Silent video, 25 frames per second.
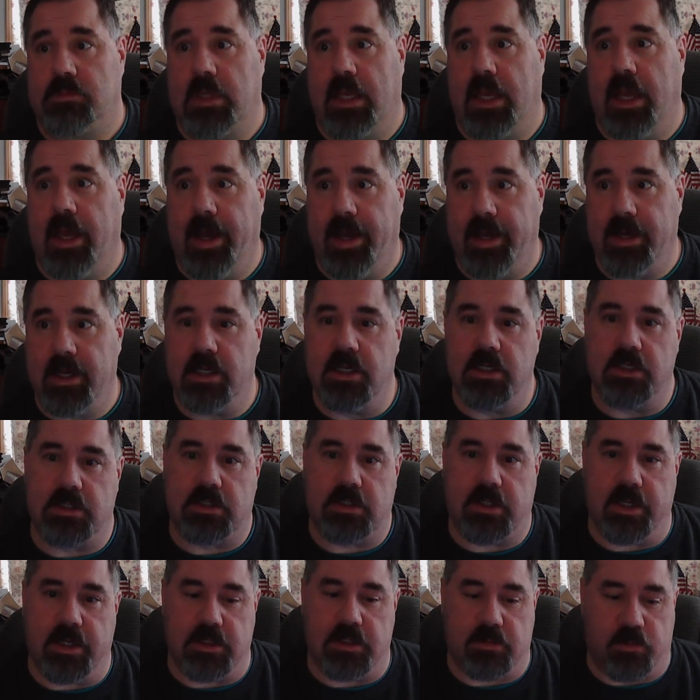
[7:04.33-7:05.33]
as
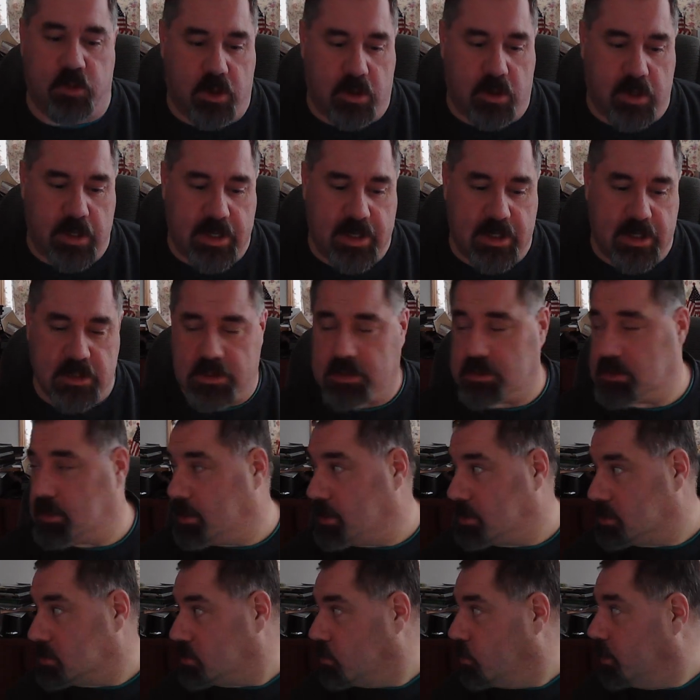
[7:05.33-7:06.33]
things progress,
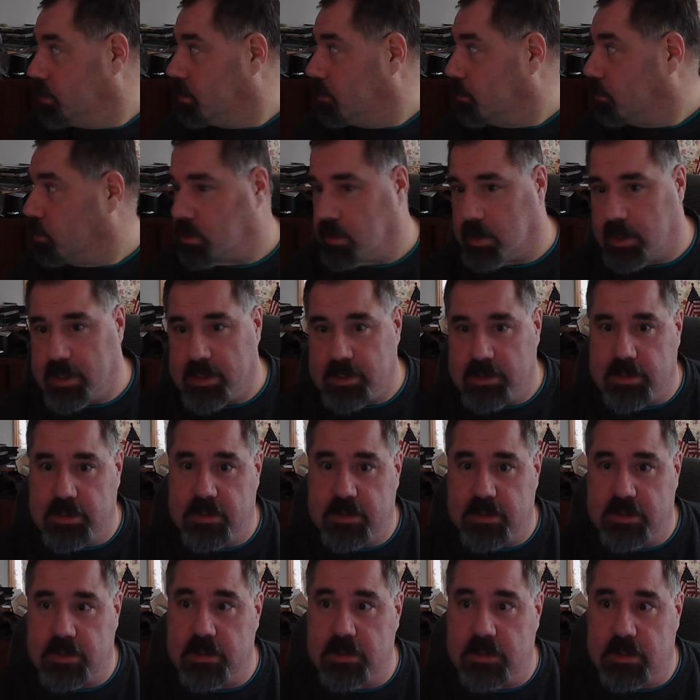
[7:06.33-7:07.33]
as winter
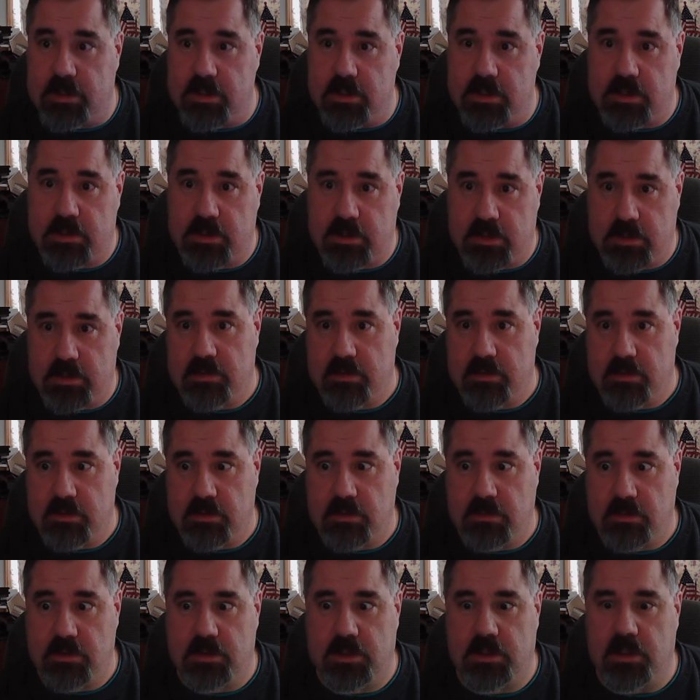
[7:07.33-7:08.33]
progresses, since it's
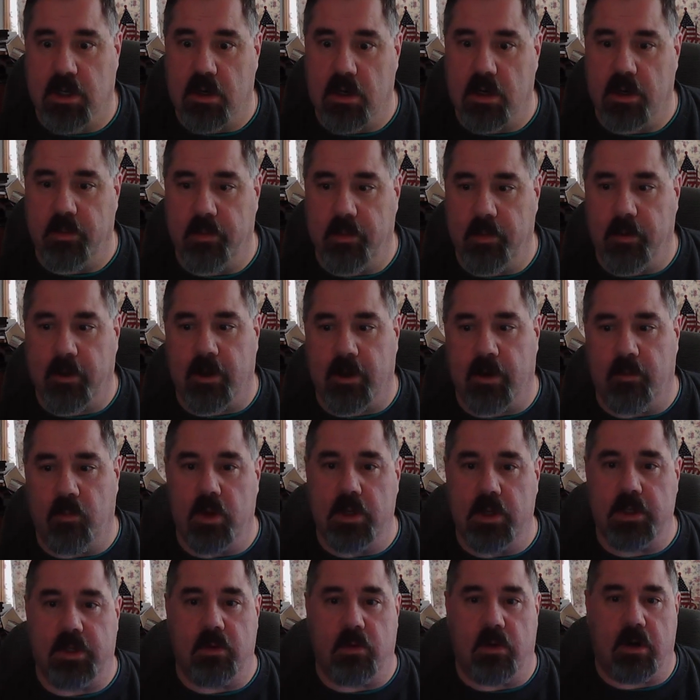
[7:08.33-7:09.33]
starting to become
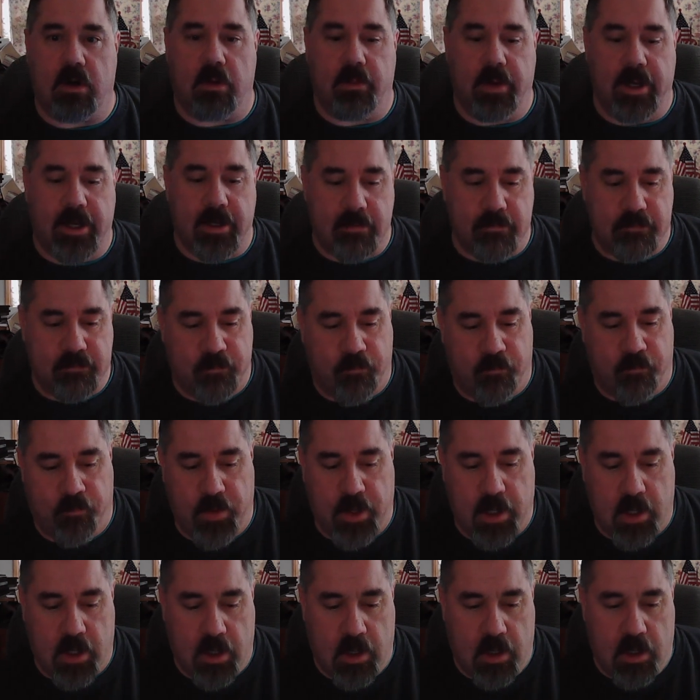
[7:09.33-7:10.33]
winter where I'm at,
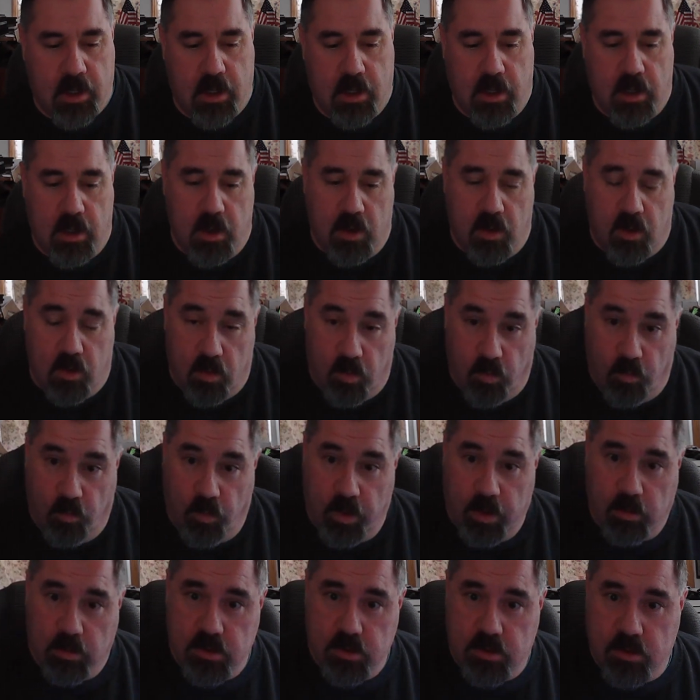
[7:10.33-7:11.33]

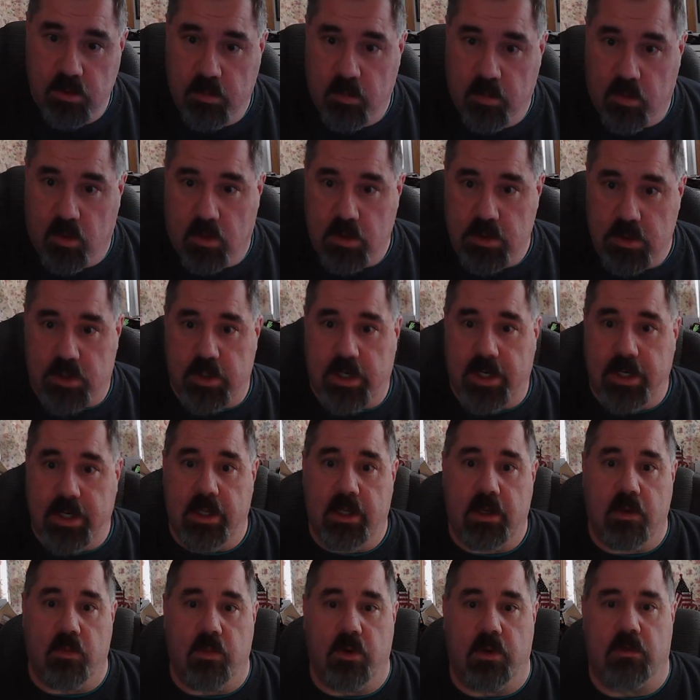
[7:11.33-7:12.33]
we will do more
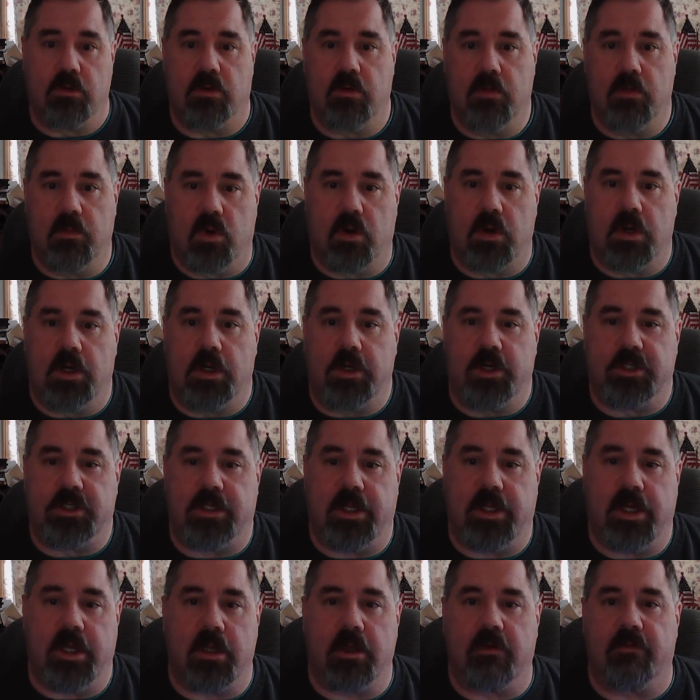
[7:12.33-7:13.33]
training and we will do more
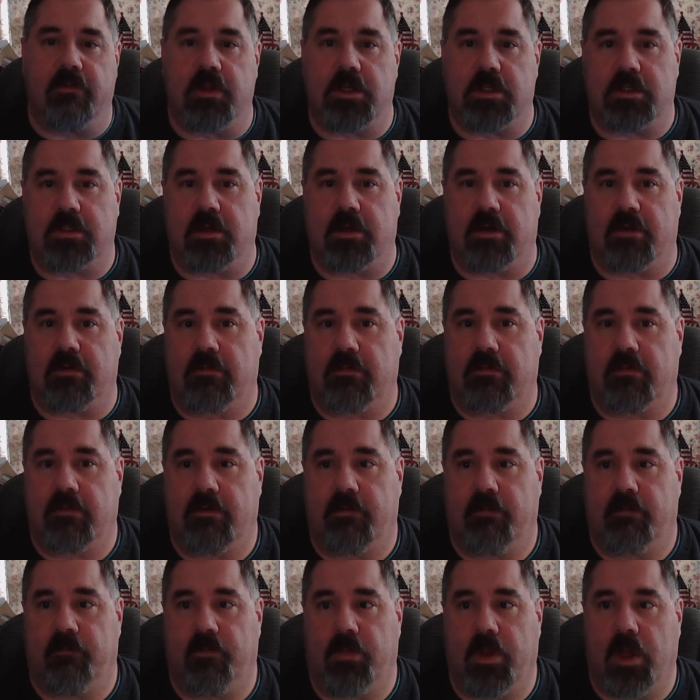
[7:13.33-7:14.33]
understanding of this stuff.
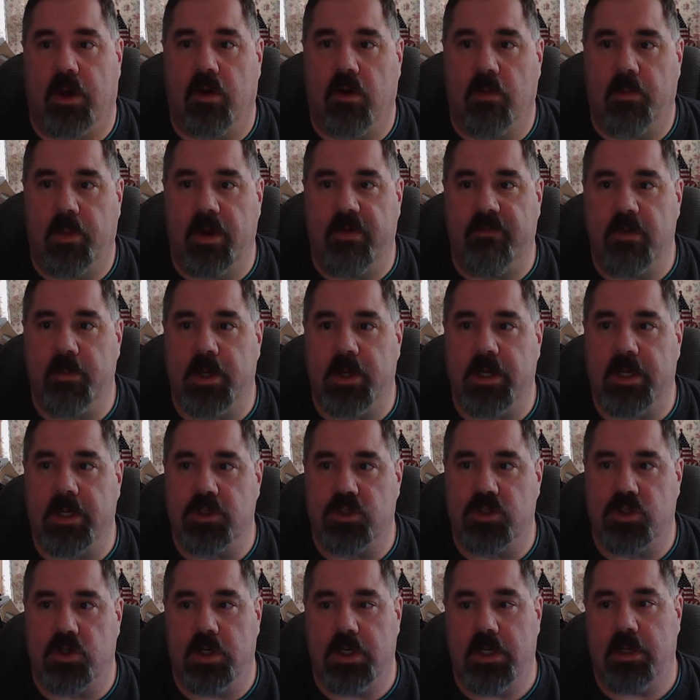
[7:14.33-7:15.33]
I hope everybody
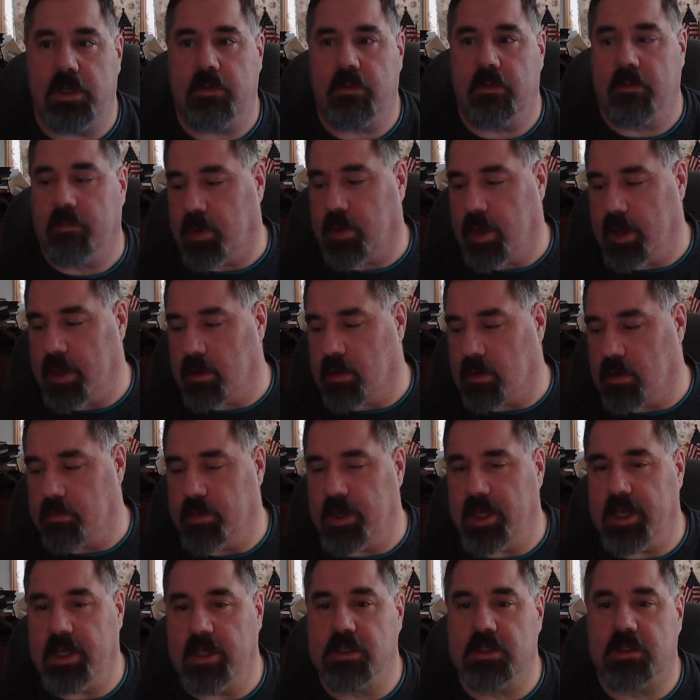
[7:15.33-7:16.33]
enjoyed it. By all
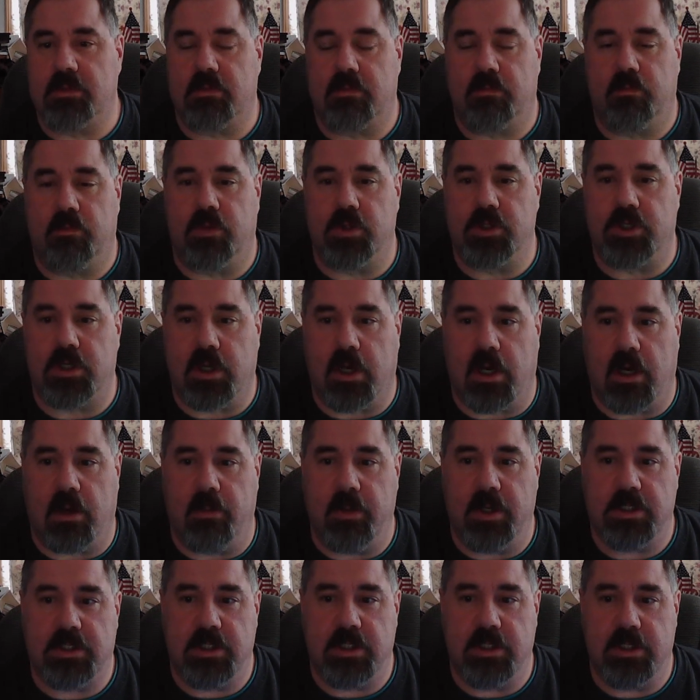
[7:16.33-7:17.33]
means, put your
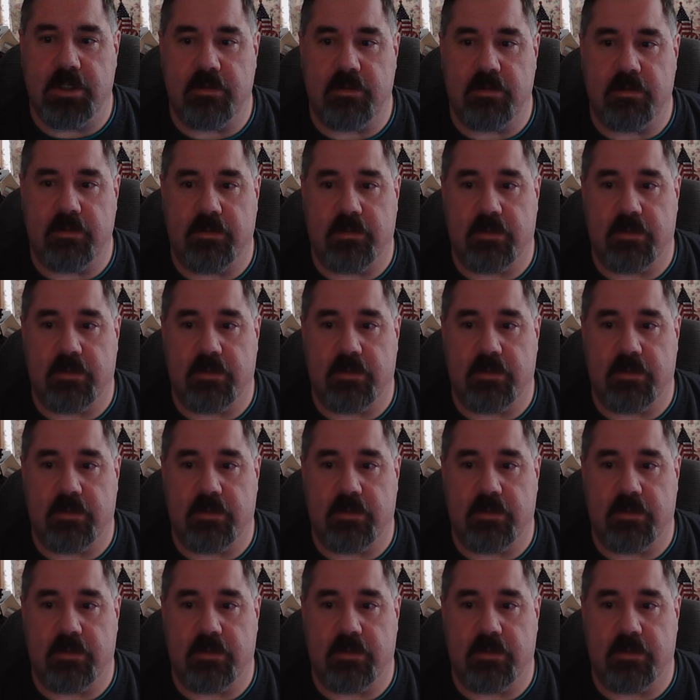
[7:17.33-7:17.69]
comments in.